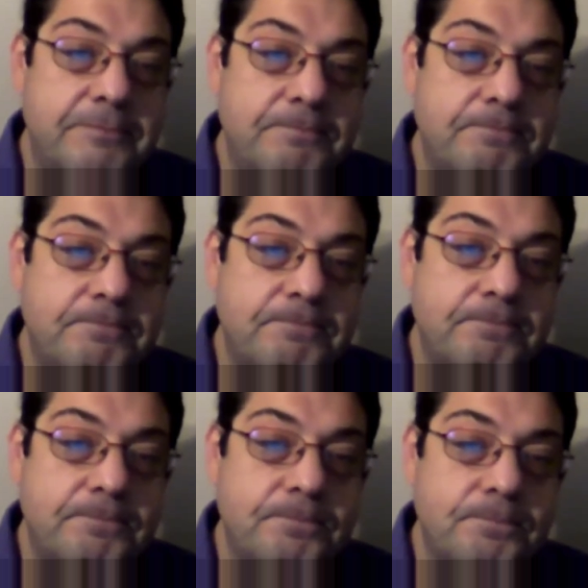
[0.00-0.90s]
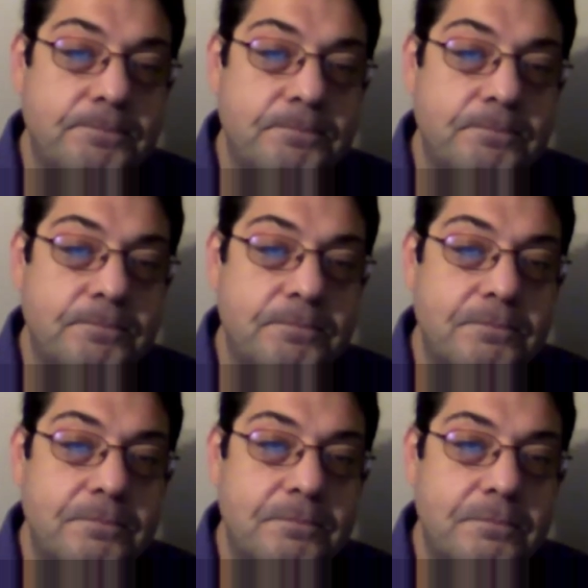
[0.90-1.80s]

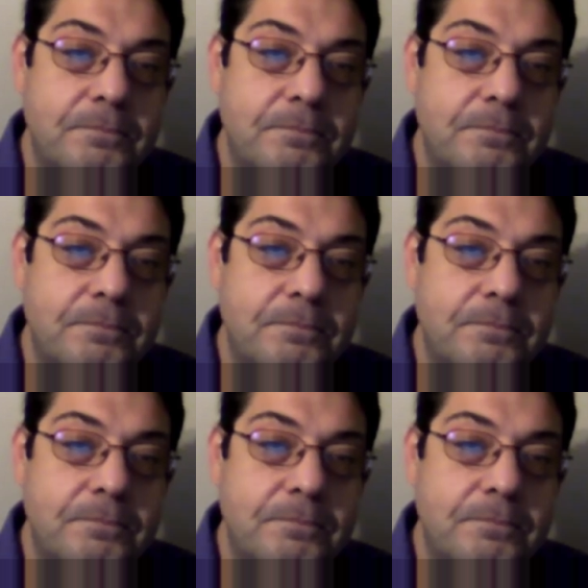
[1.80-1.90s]
Nothing is said.